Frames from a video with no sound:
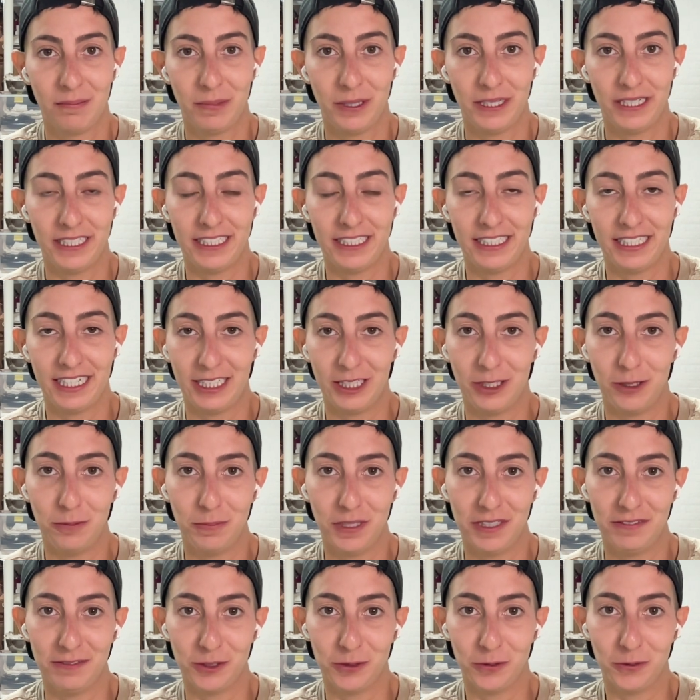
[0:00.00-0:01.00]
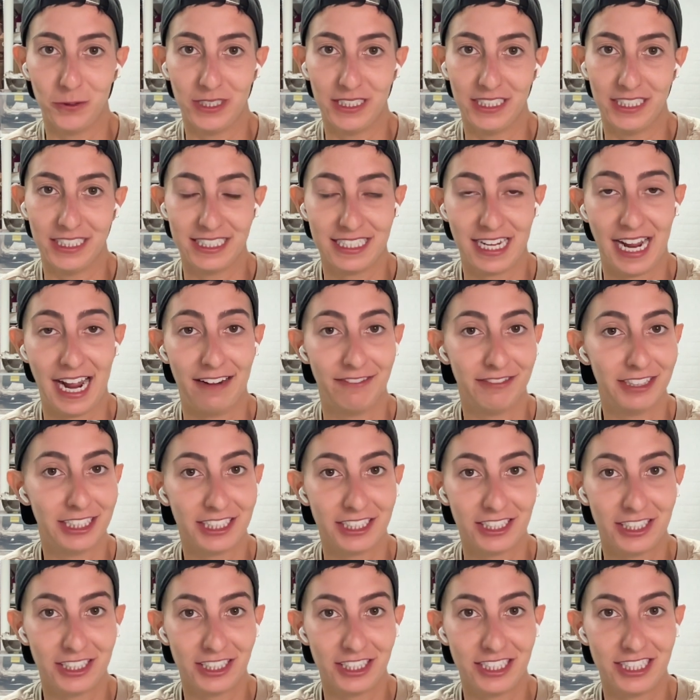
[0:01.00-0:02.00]
but I hope everyone is
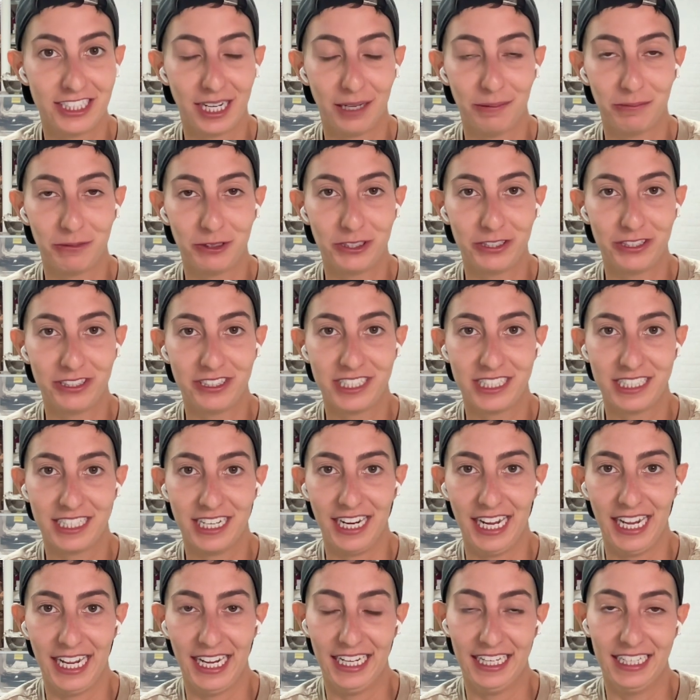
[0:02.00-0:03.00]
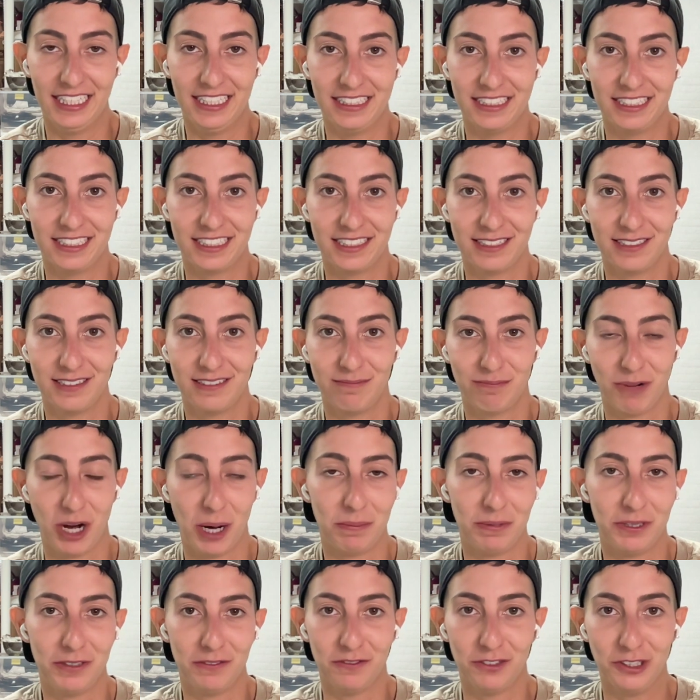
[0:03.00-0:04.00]
having good summers and
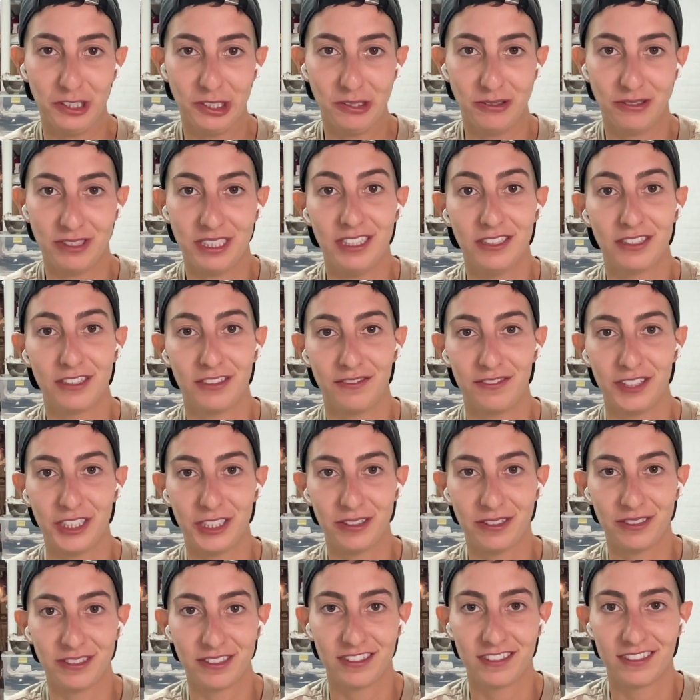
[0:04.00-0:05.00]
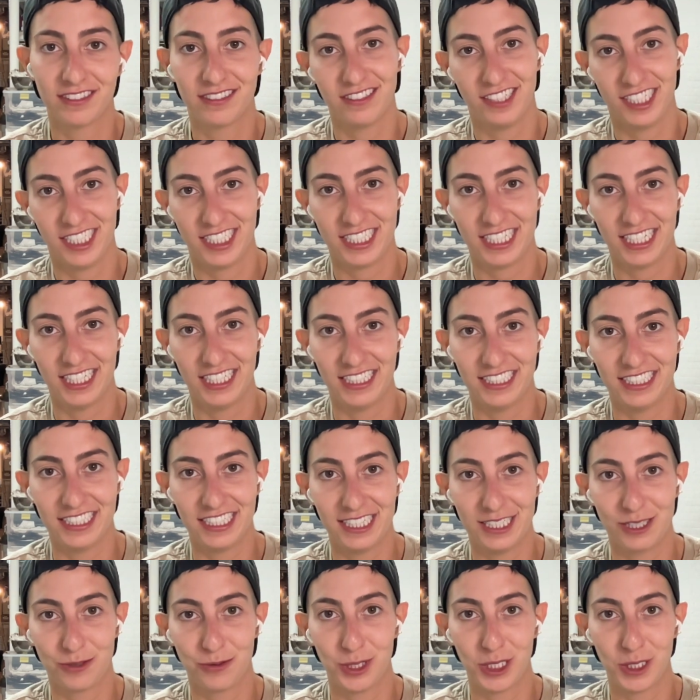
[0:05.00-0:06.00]
prepping for those interviews. Let's get into
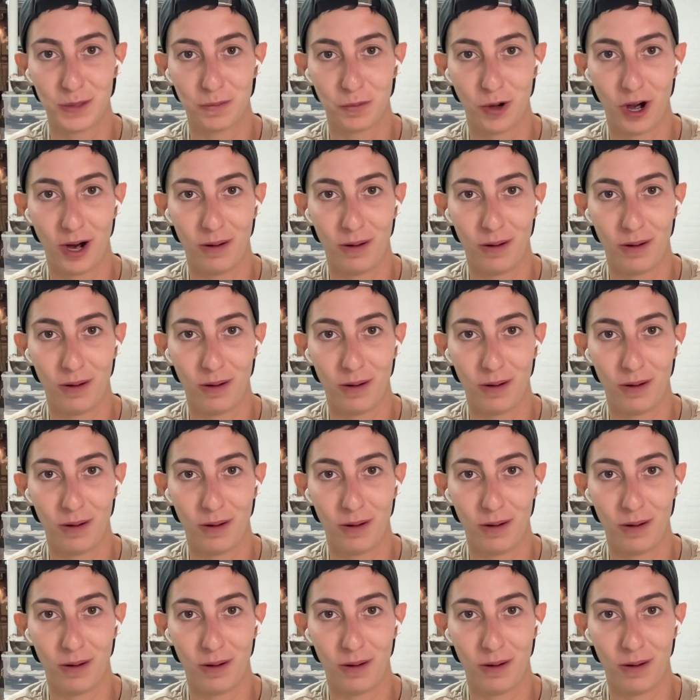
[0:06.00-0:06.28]
this week's